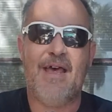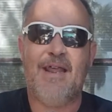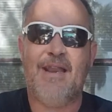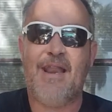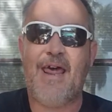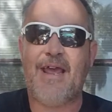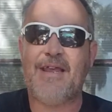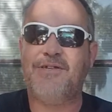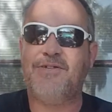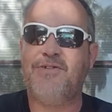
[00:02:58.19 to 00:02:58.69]

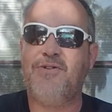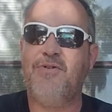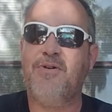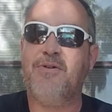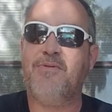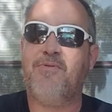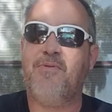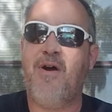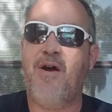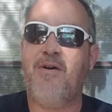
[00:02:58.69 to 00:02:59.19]
Like
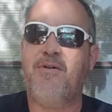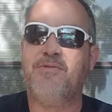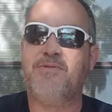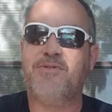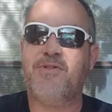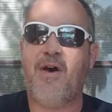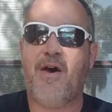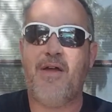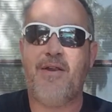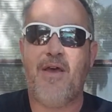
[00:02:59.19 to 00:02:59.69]
Stewart Rhodes
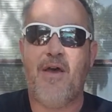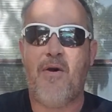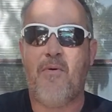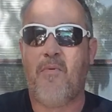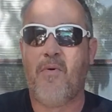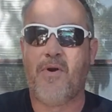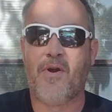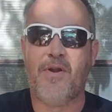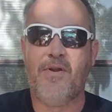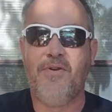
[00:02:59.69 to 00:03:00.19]
thought,
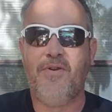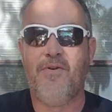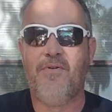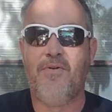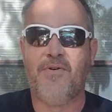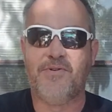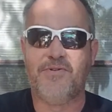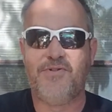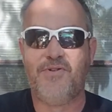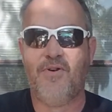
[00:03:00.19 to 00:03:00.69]
we're going to
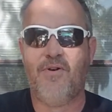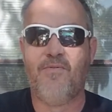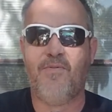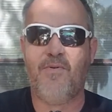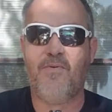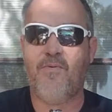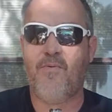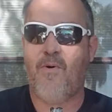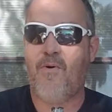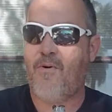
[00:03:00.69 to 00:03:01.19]
do a
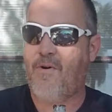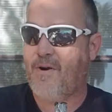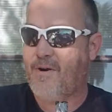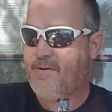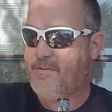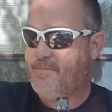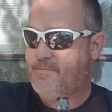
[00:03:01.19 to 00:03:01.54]
civil war.